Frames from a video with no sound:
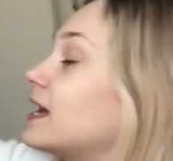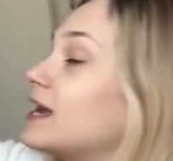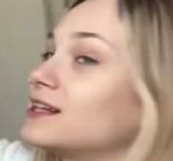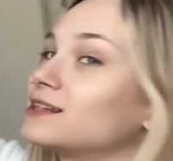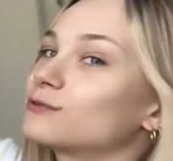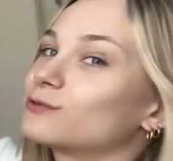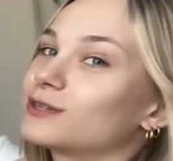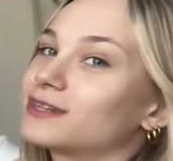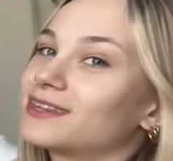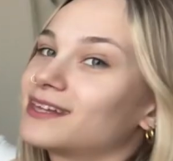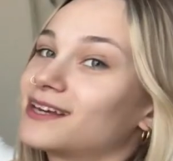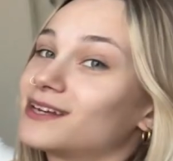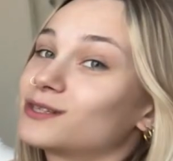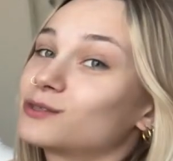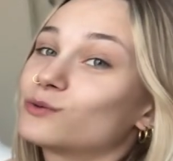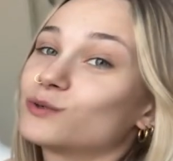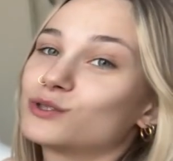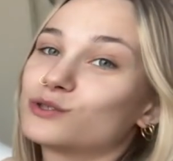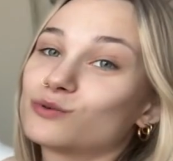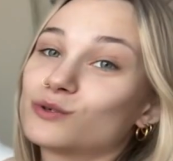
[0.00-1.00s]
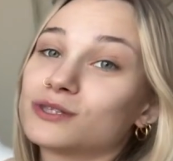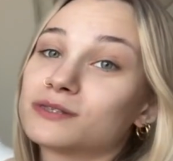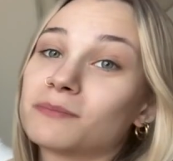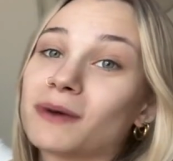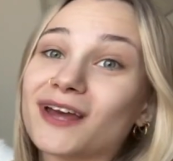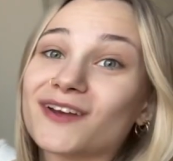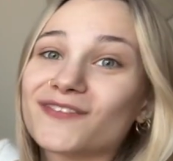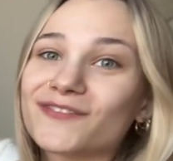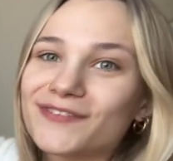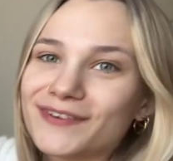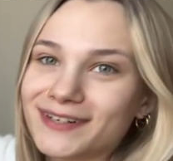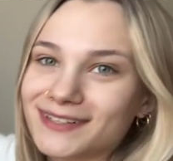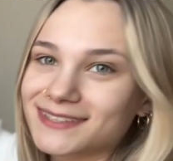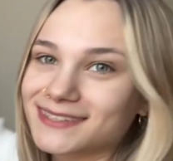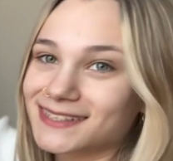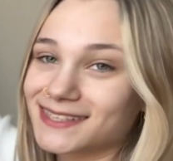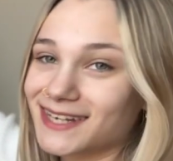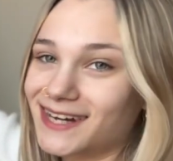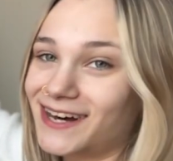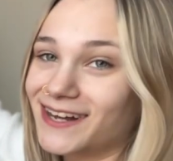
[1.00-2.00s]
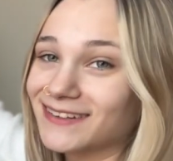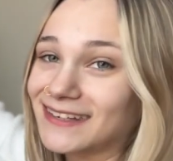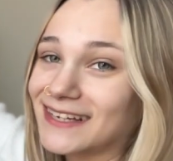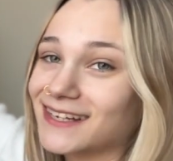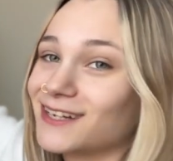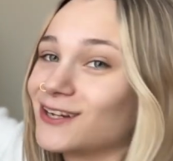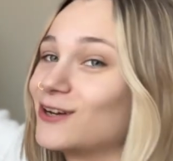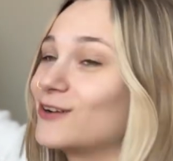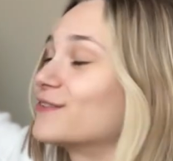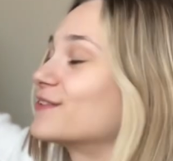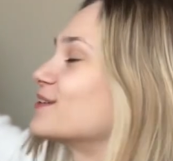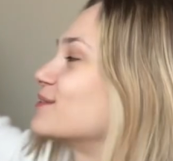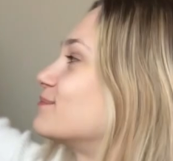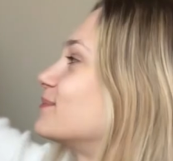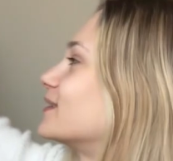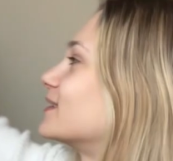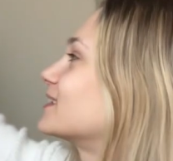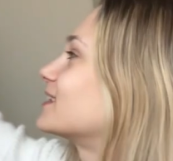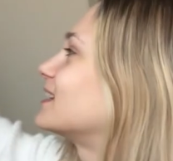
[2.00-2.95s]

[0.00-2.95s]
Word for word: Ends With Us, which was my first Colleen Hoover book